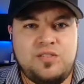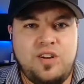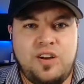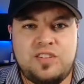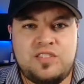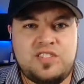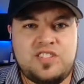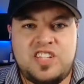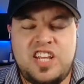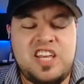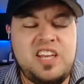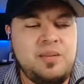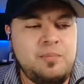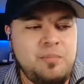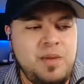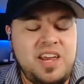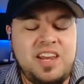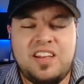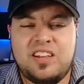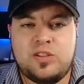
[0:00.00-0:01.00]
a team
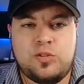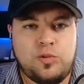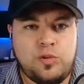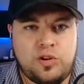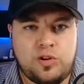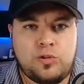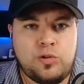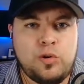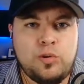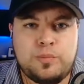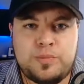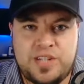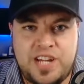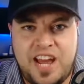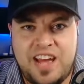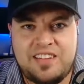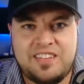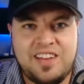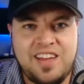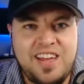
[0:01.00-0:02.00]
meeting through a group
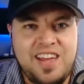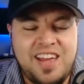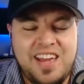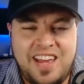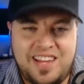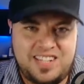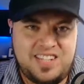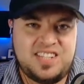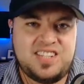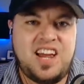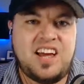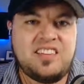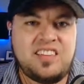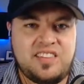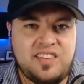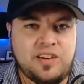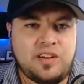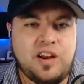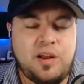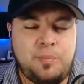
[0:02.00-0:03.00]
chat and decide that
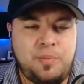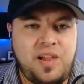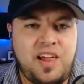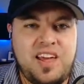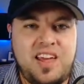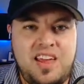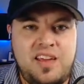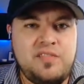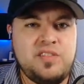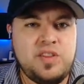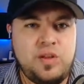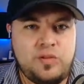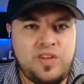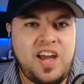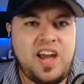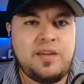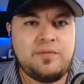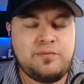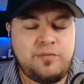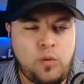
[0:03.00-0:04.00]
they're going to play, even though they
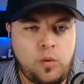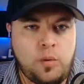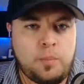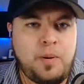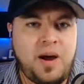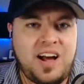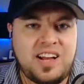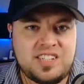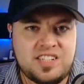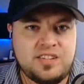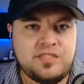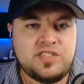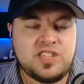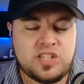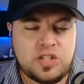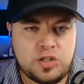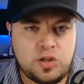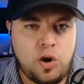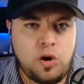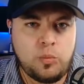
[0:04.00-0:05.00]
had four positives
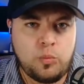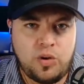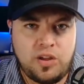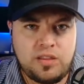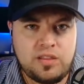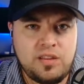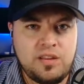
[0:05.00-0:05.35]
to start with?